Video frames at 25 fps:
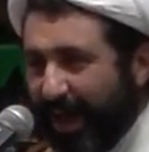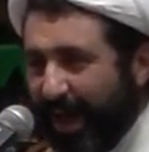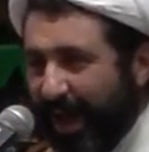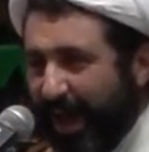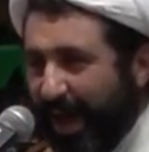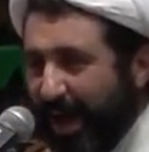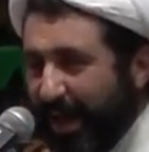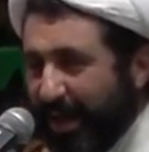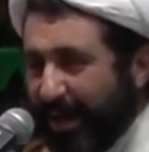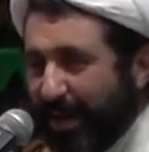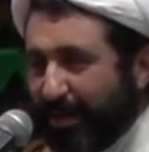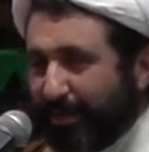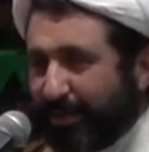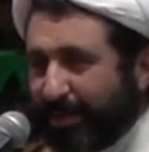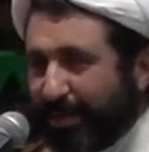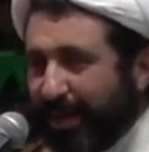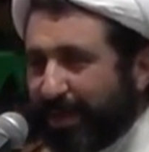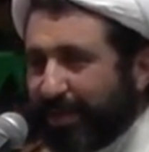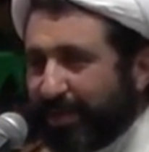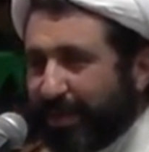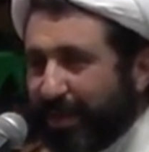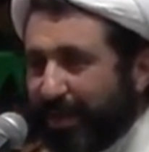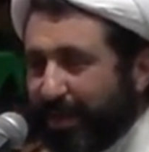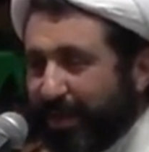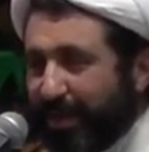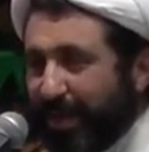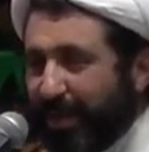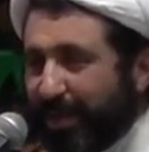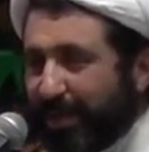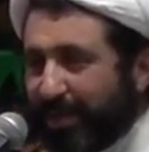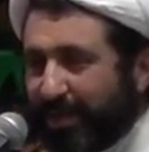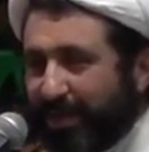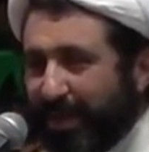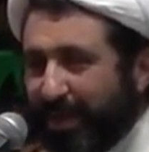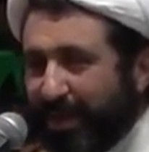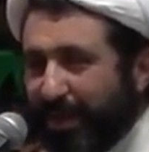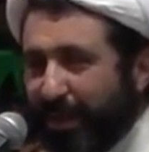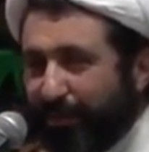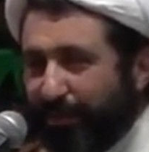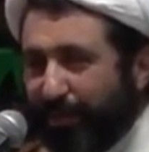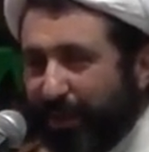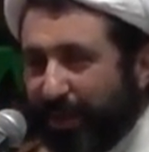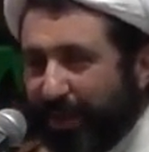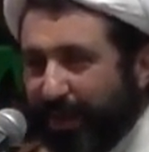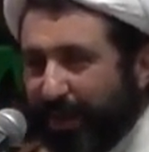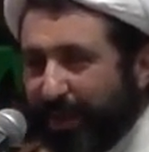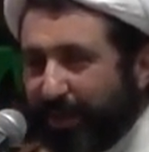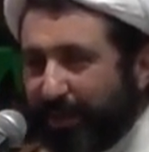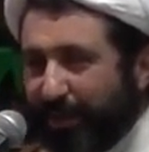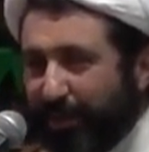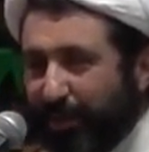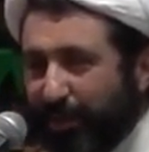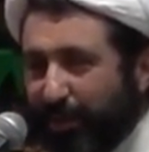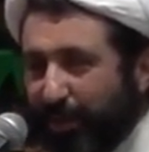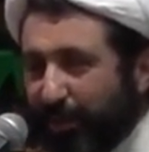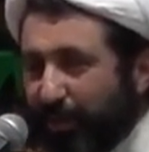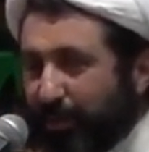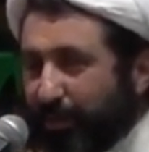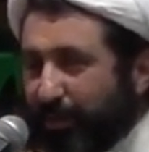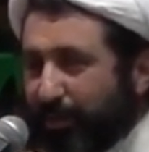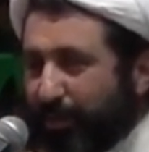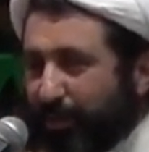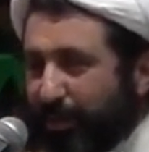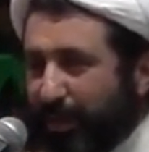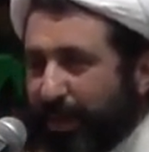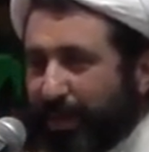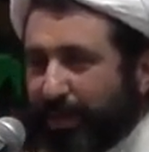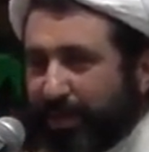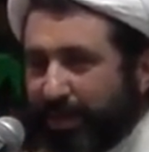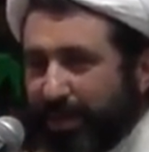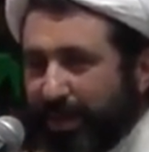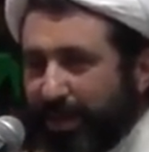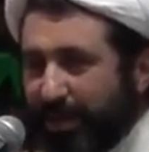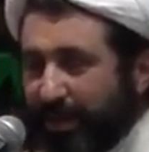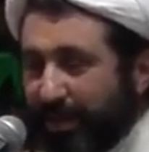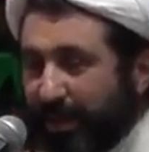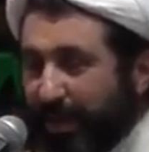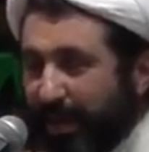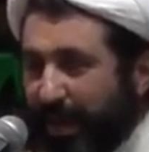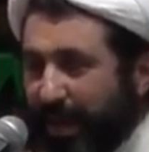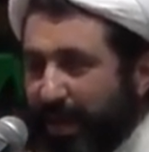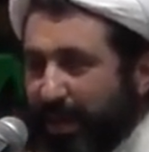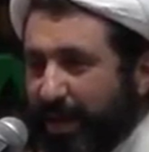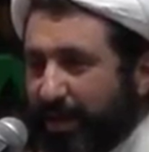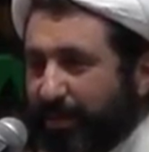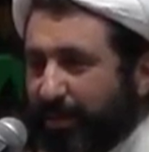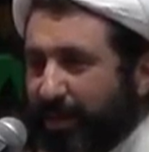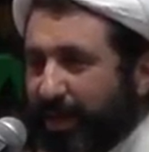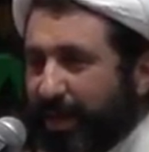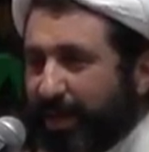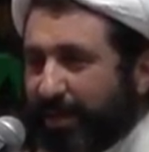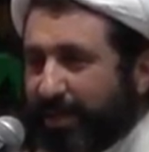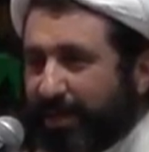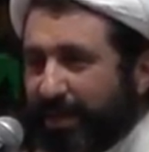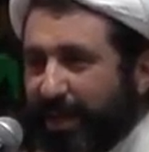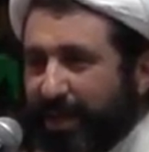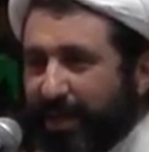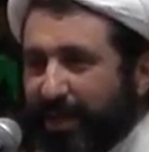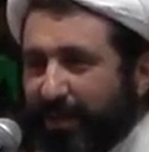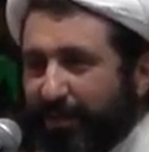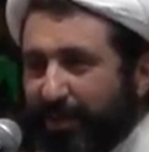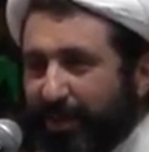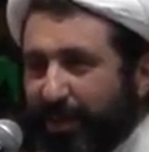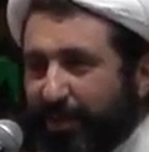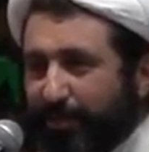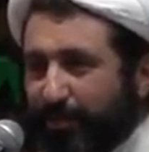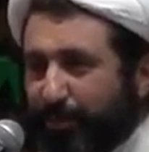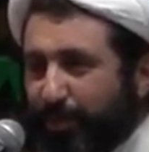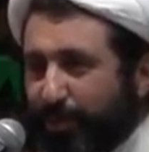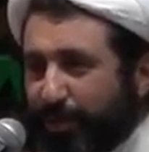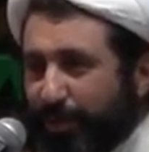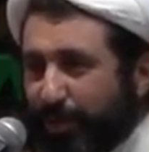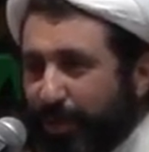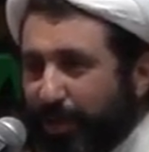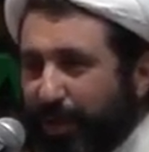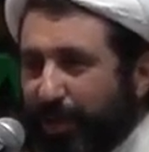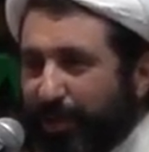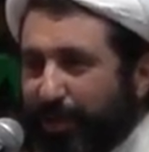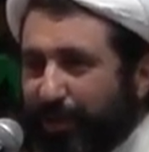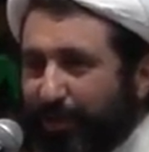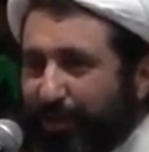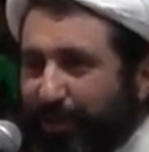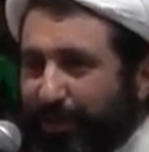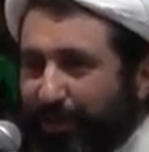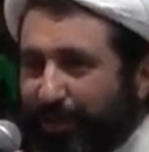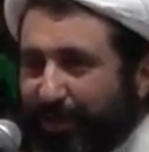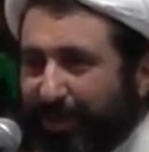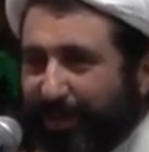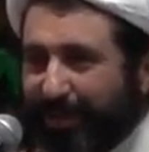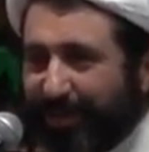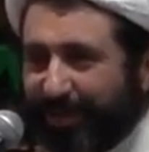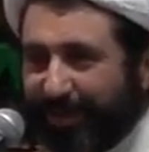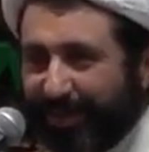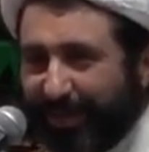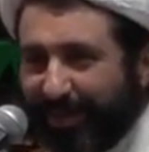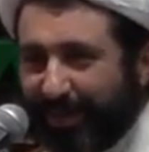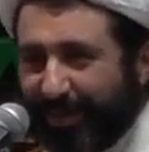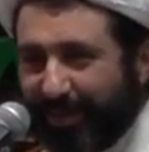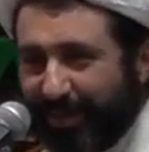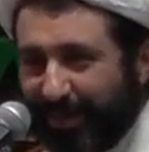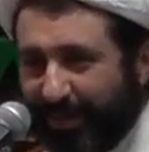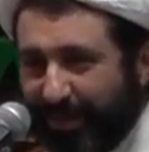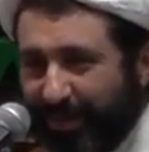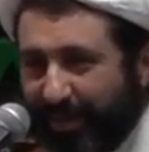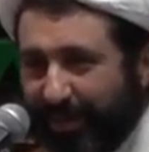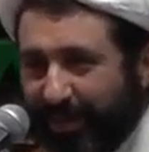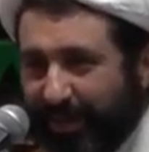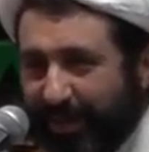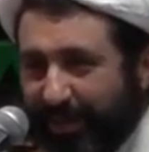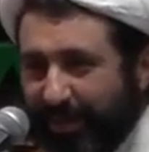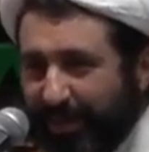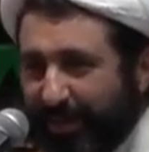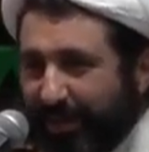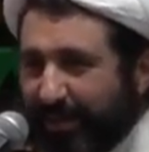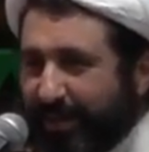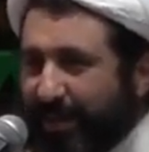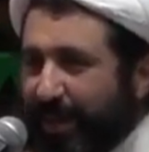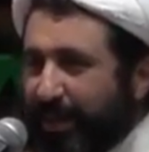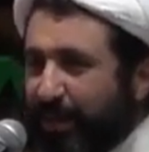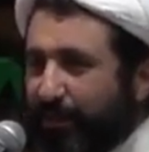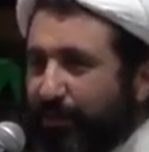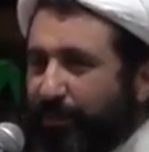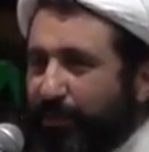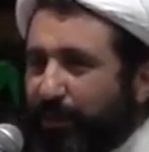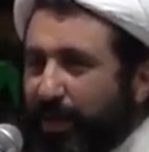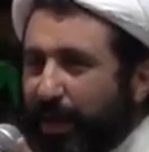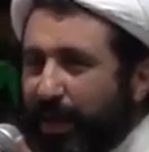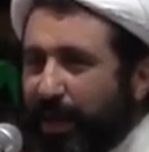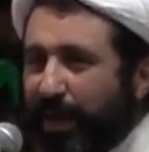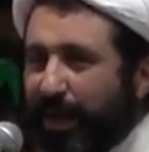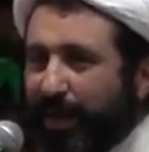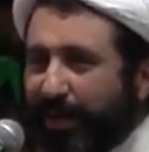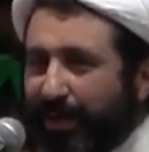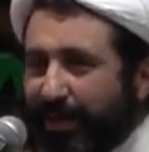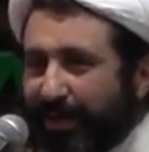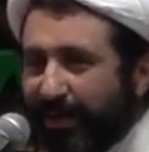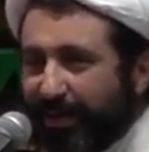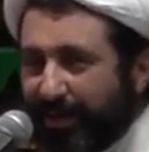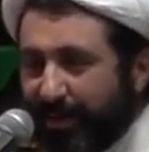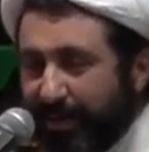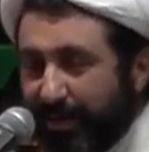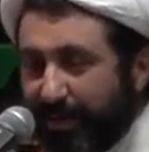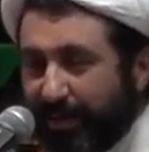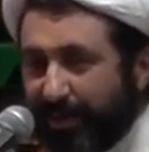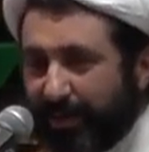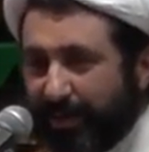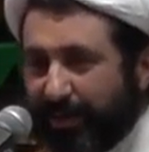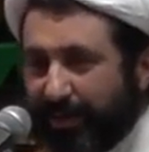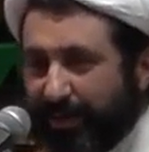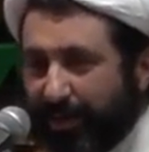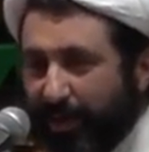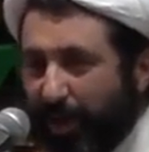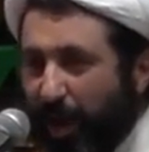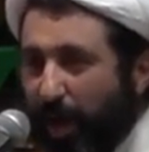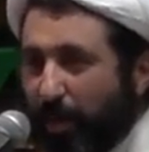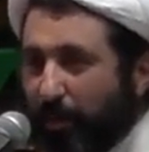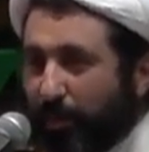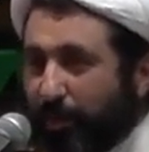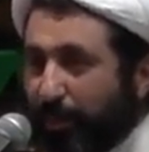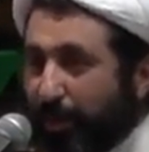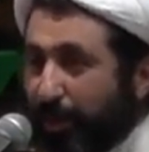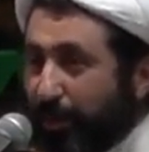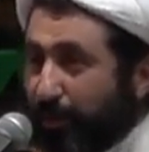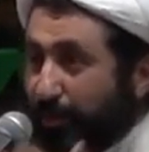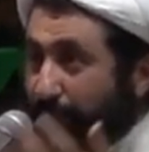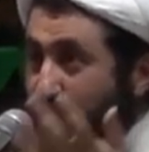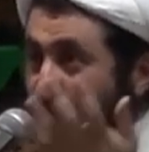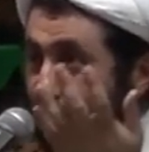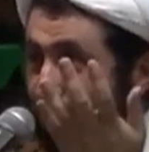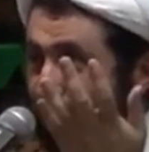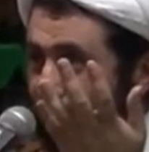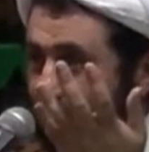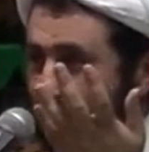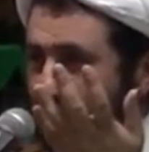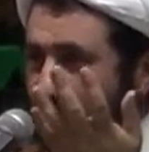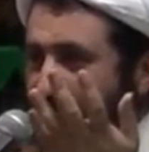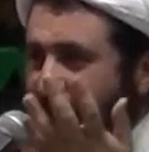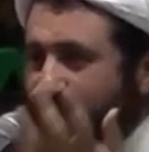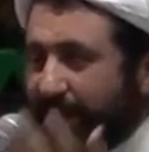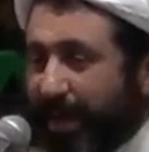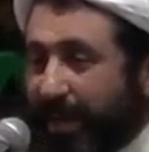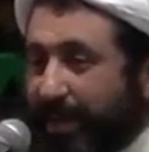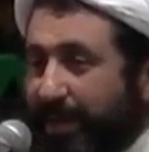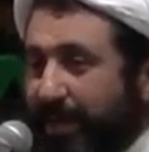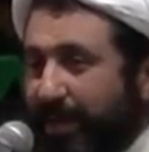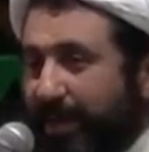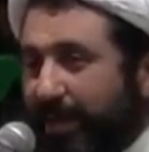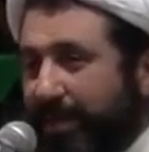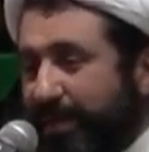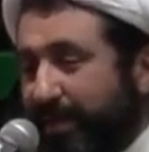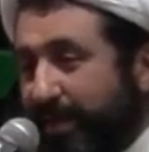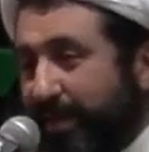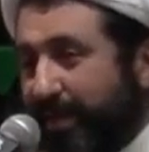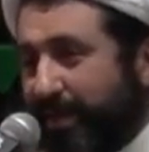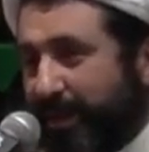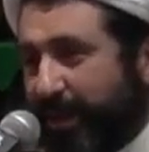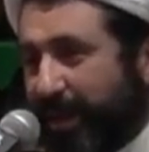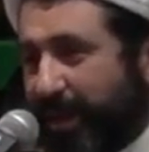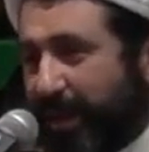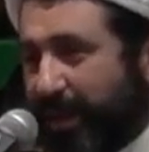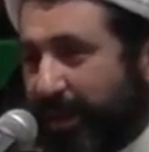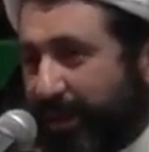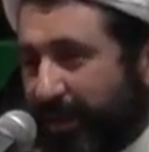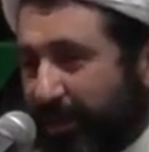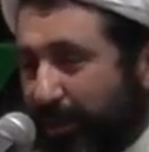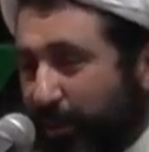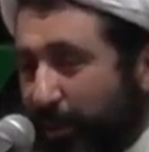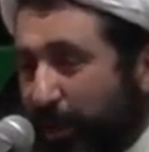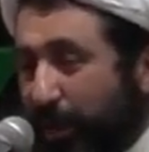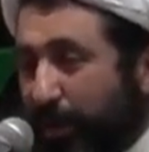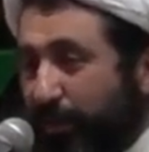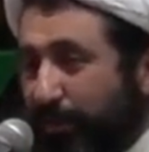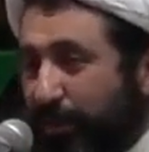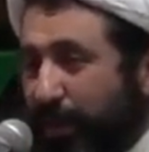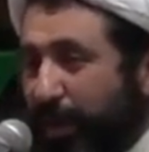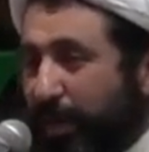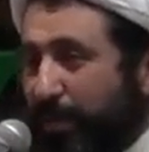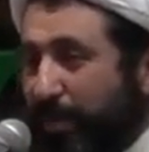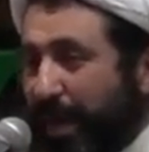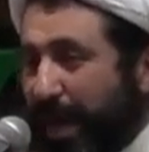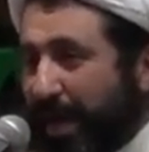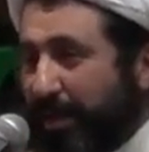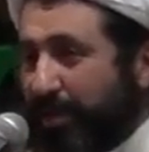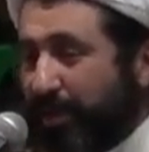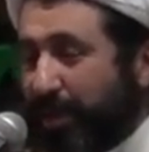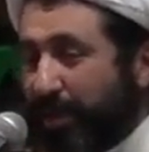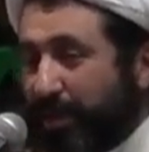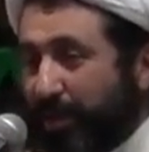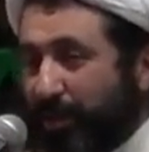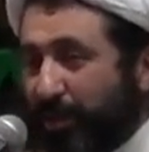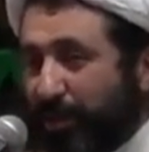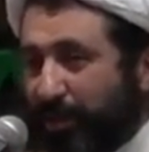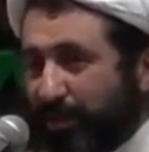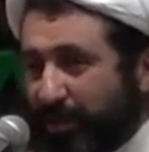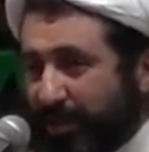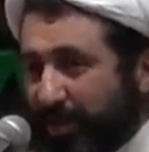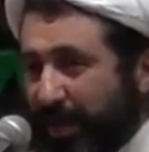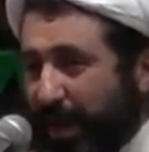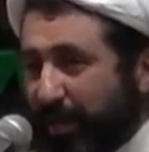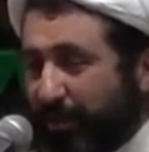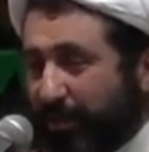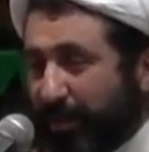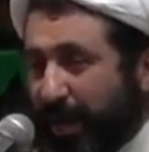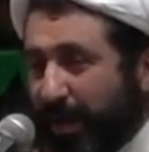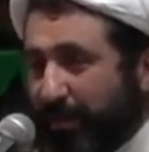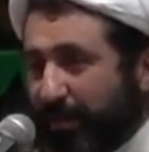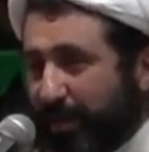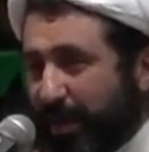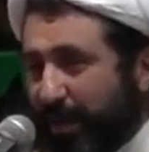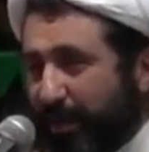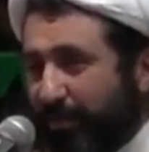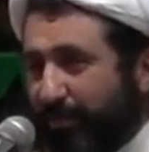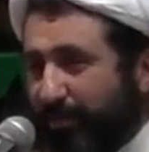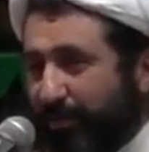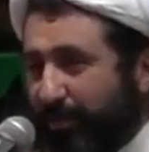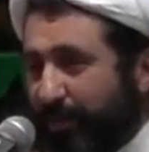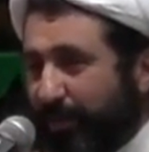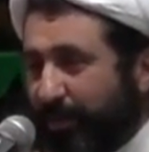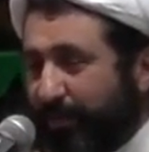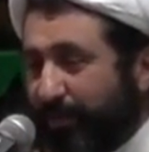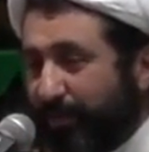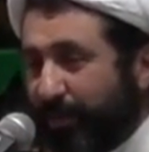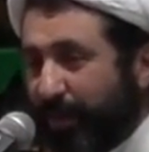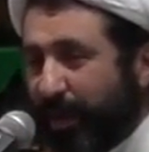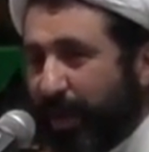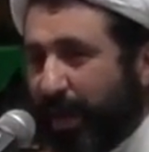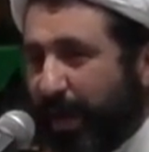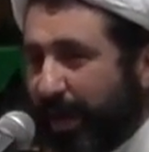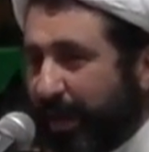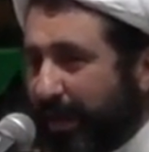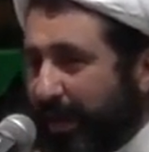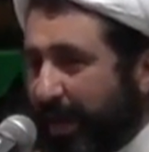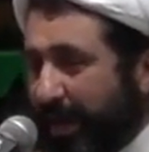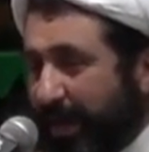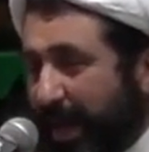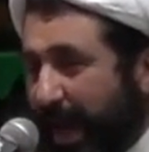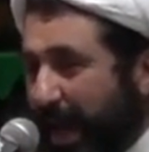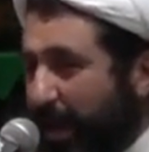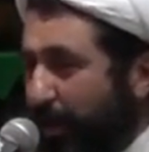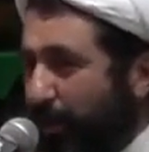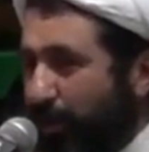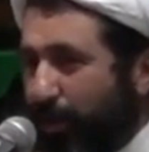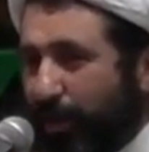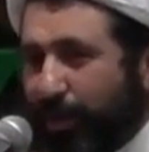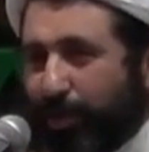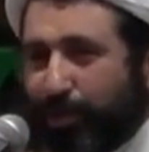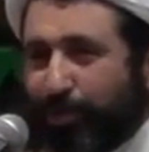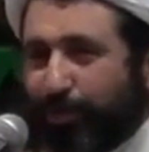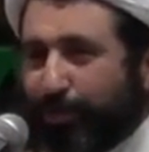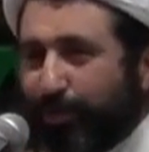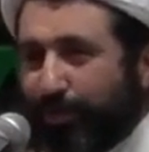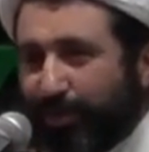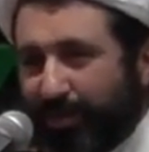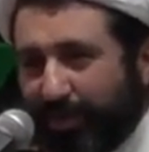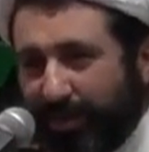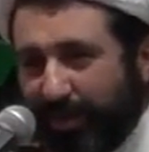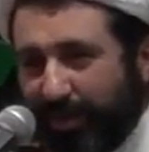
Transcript: I am such an insignificant, you know, person. I am less than even a mosquito, less than a fly, compared to your greatness. If imagine, you know, sometimes a fly can annoy you.